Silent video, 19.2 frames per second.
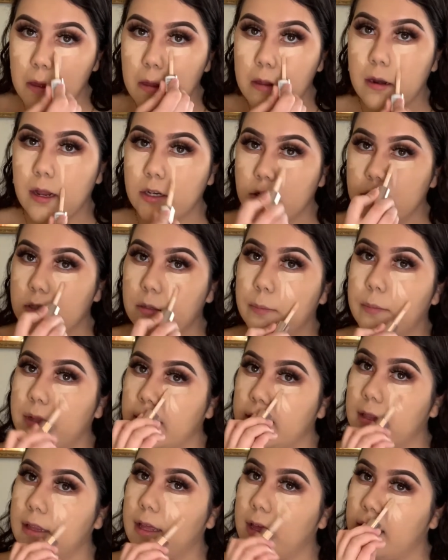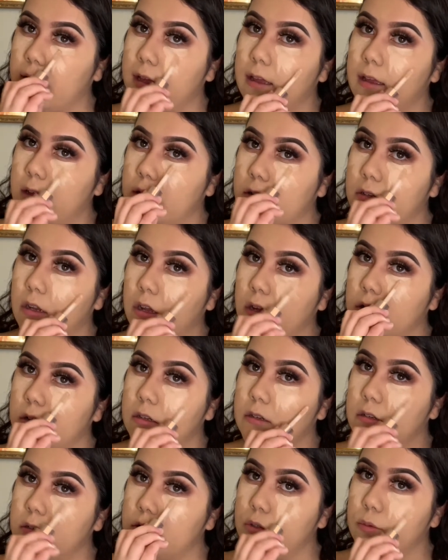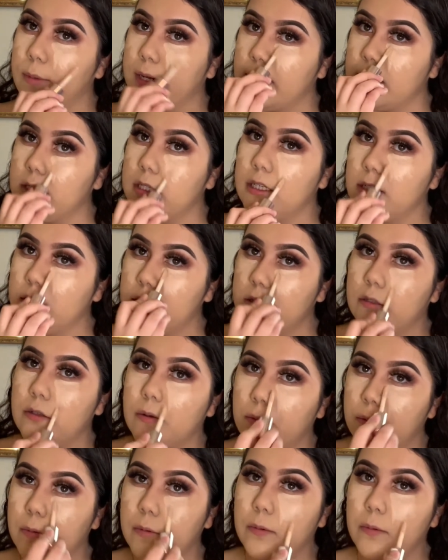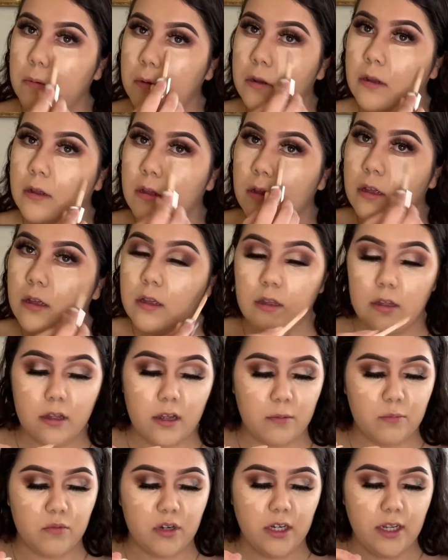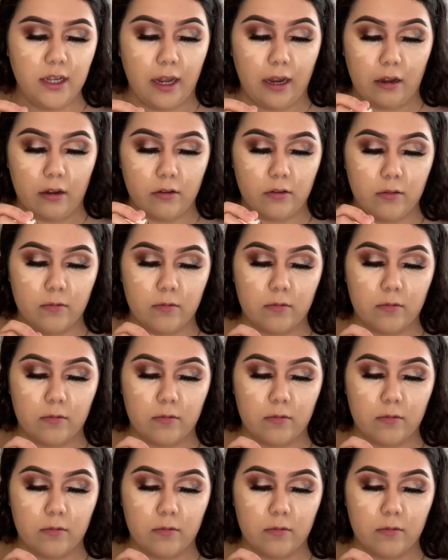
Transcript: I just apply that to my T-zone. I'm running out.